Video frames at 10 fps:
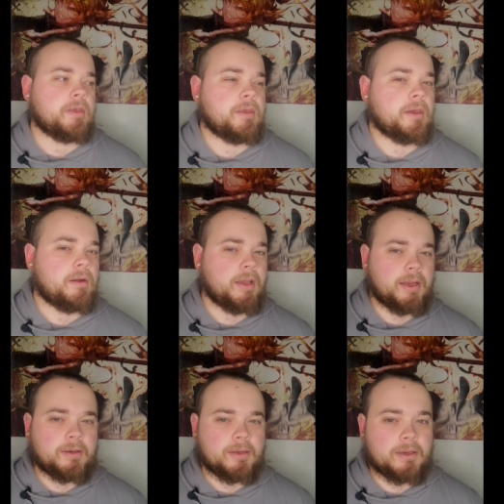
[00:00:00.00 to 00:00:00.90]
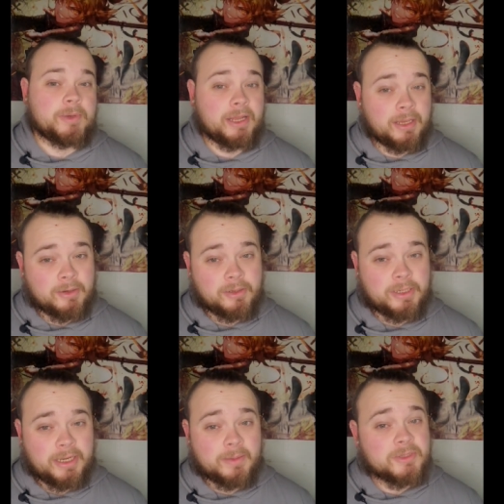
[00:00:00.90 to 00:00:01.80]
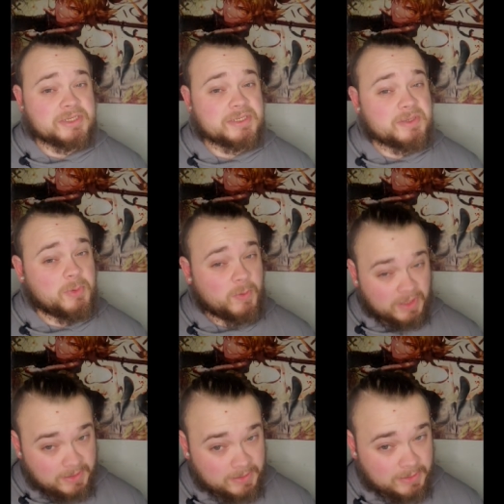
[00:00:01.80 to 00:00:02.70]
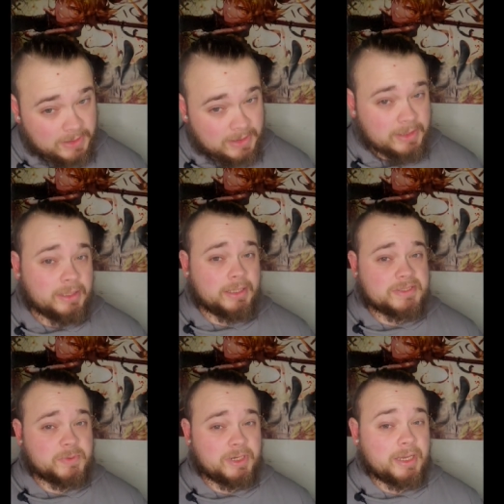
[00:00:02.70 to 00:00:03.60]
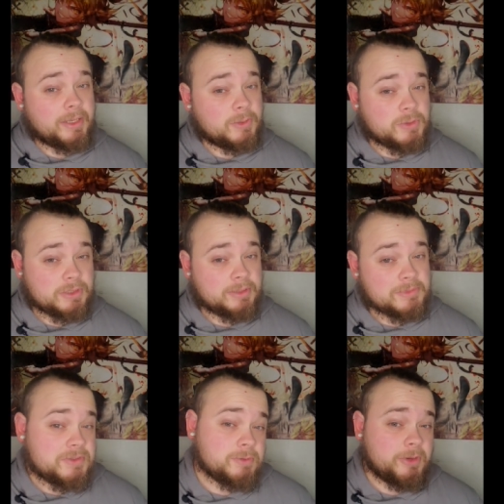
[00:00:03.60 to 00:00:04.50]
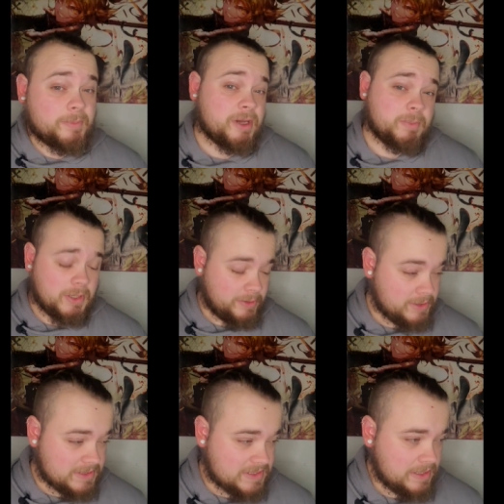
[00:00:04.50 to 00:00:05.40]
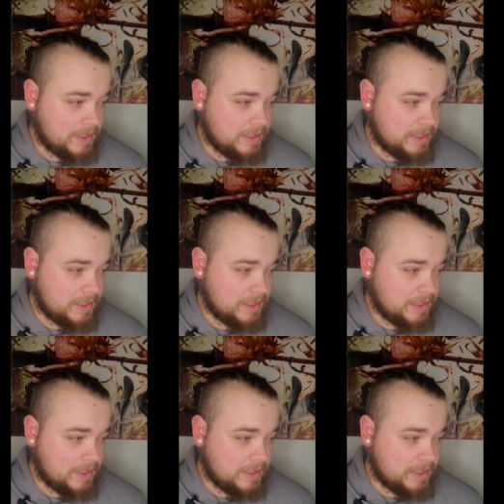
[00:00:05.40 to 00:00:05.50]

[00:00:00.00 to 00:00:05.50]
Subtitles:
All right, I'm not angry, I'm just disappointed, is what I usually am told by my parents.